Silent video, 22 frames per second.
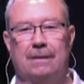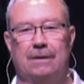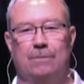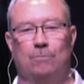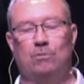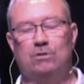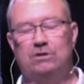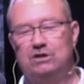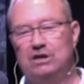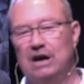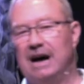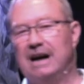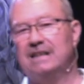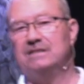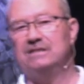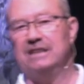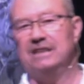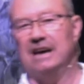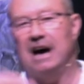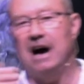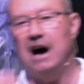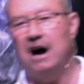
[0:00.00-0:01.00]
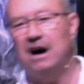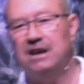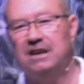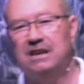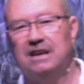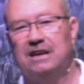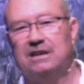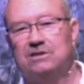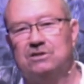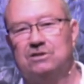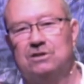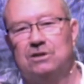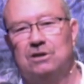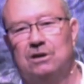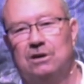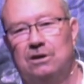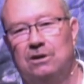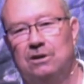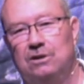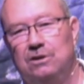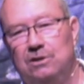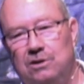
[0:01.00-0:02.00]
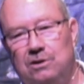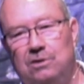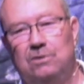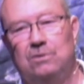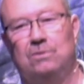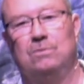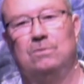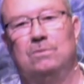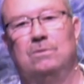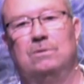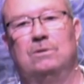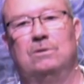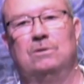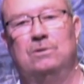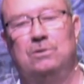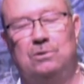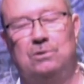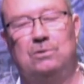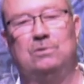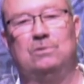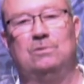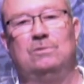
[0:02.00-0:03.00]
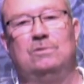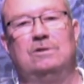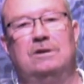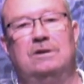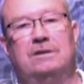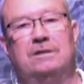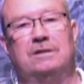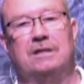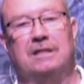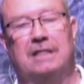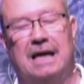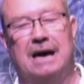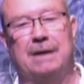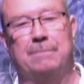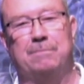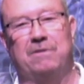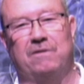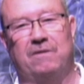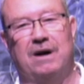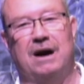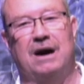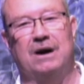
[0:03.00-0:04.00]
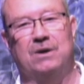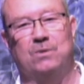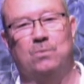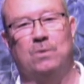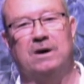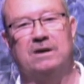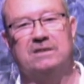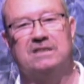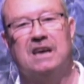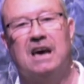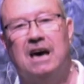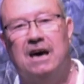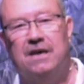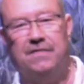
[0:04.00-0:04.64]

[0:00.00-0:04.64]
Well, John's audience knew who the Lamb of God was.